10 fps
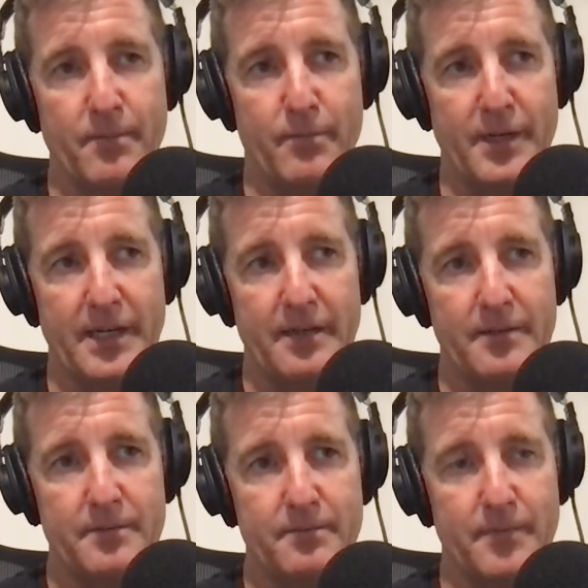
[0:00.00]
Brett,
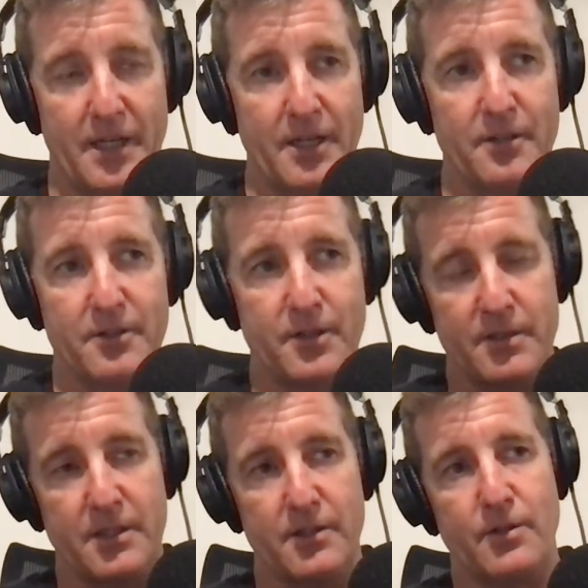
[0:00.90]
my coach, who
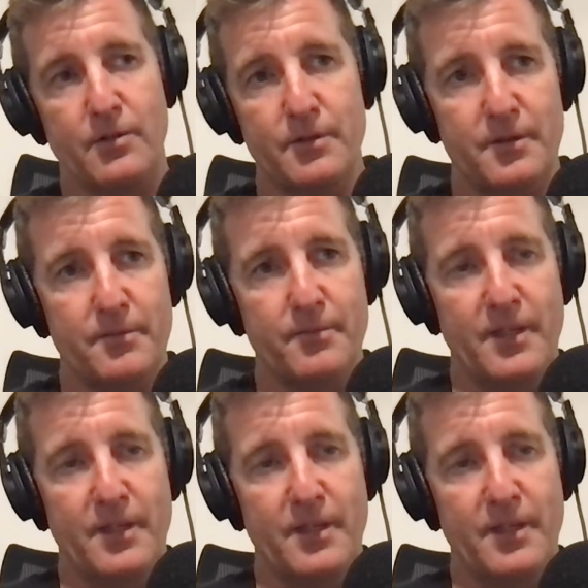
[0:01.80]
was in the corner,